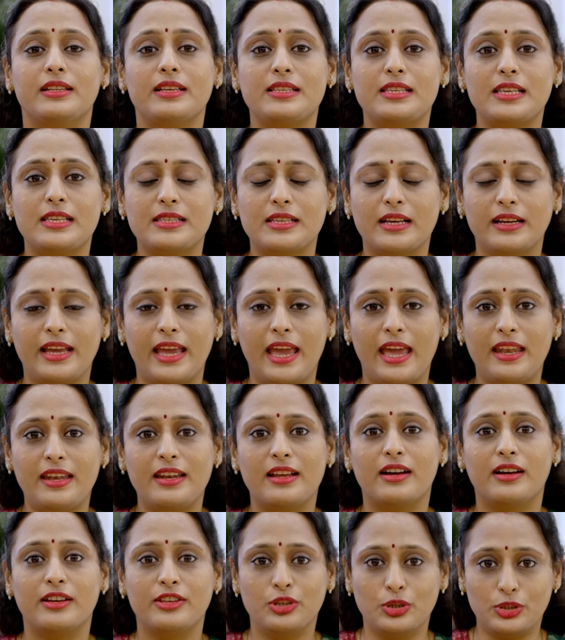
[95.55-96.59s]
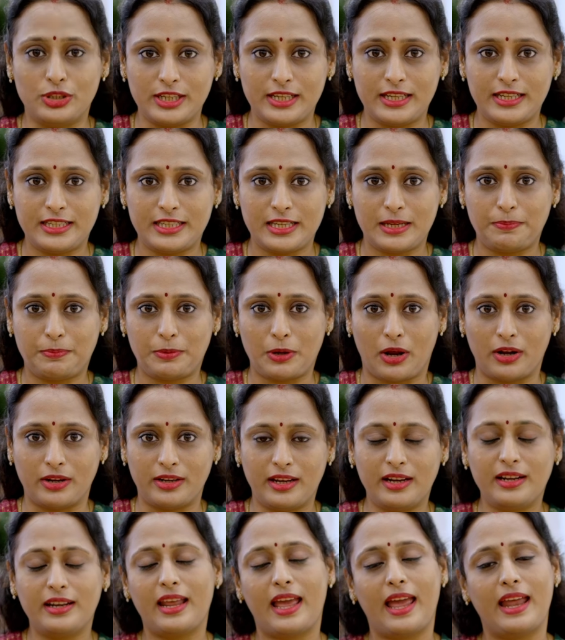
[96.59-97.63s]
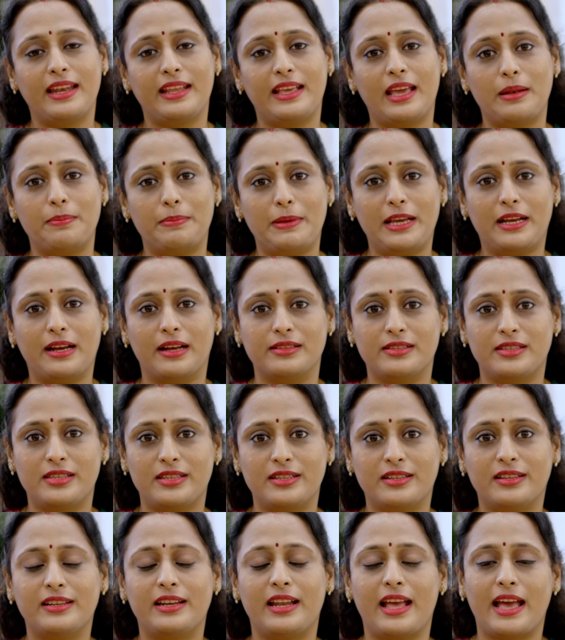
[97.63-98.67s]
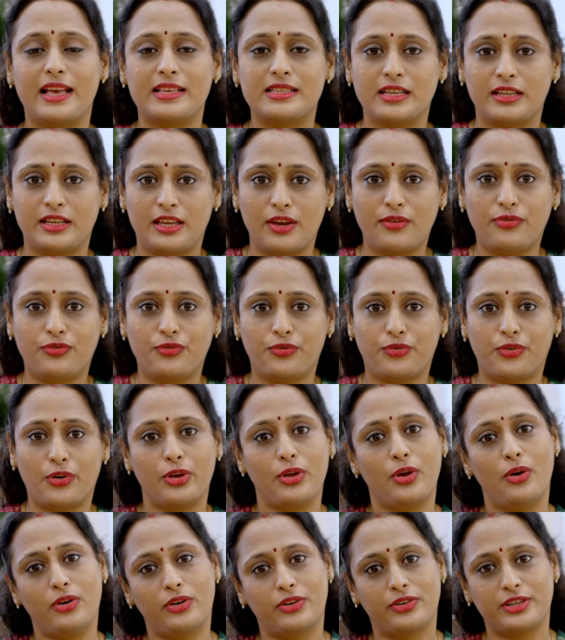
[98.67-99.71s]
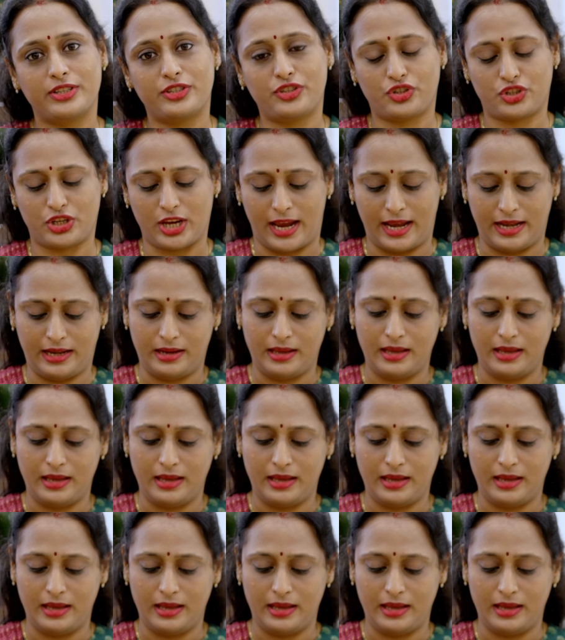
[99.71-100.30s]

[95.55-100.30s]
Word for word: This is again a utility product and can be considered as a gift for your Christ child.